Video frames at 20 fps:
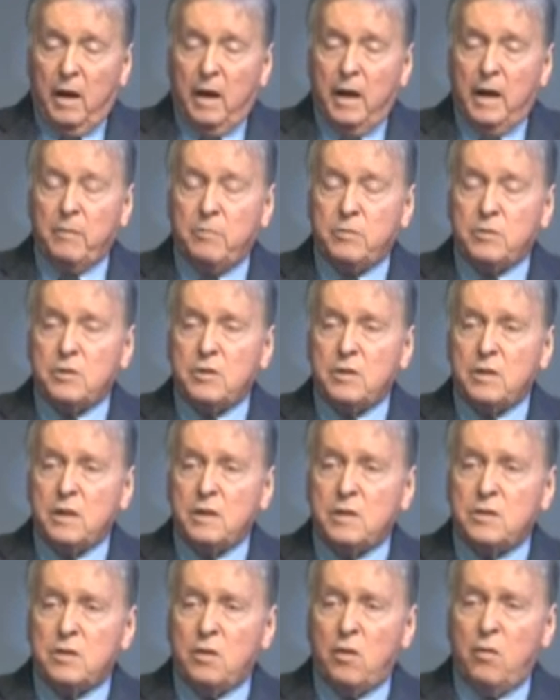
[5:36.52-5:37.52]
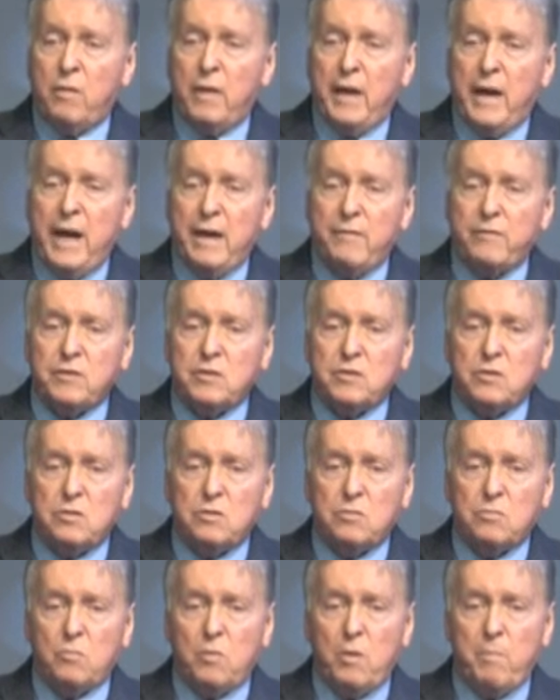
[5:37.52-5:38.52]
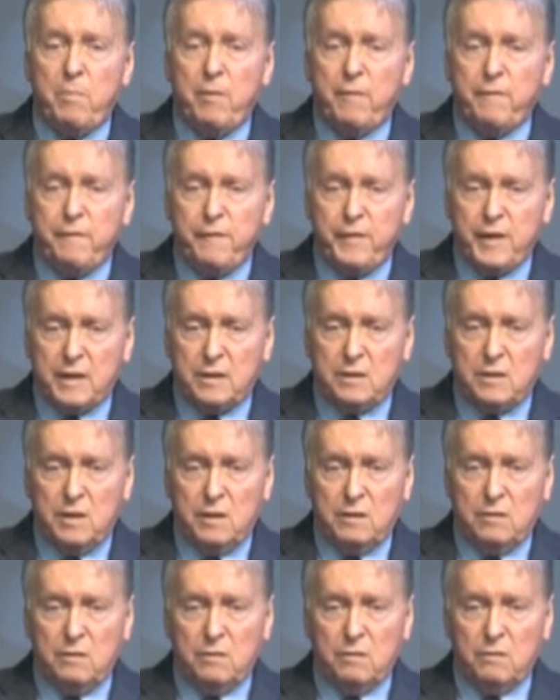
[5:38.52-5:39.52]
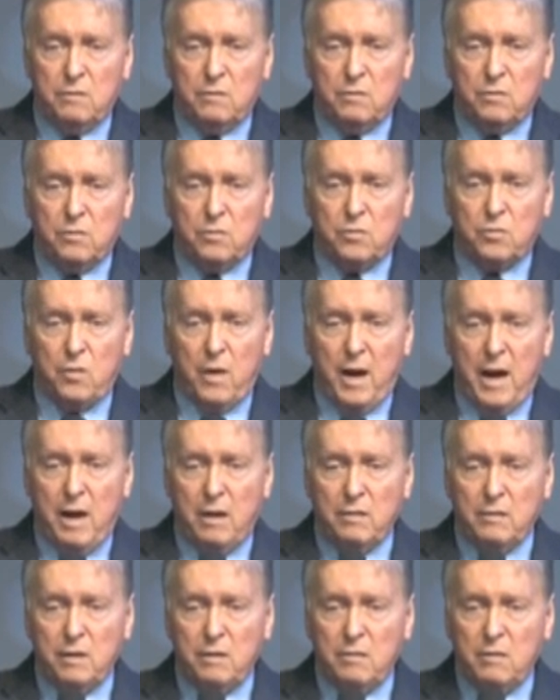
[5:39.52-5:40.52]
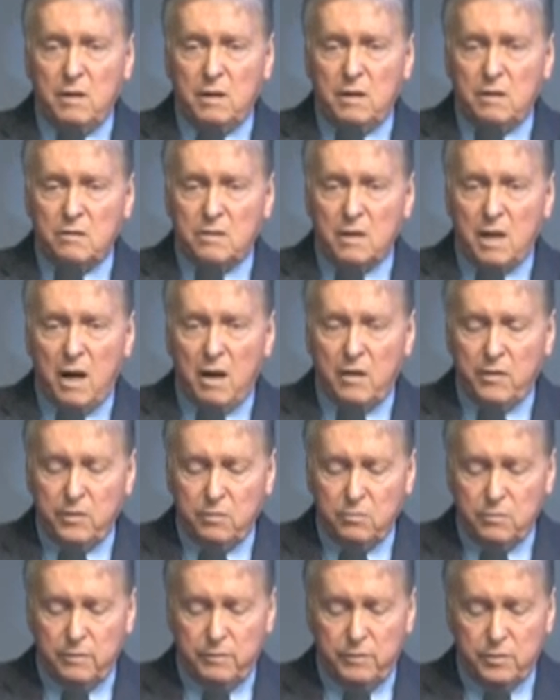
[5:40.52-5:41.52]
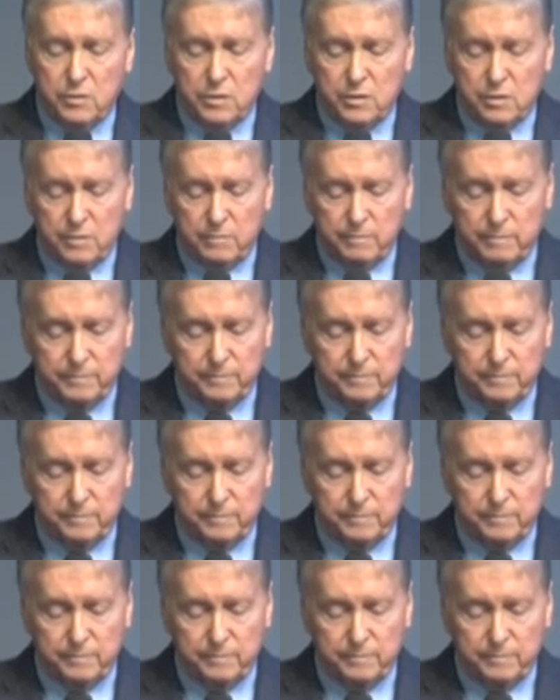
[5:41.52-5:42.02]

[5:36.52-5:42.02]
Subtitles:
It was as though the heavens were perfected throughout the entire universe.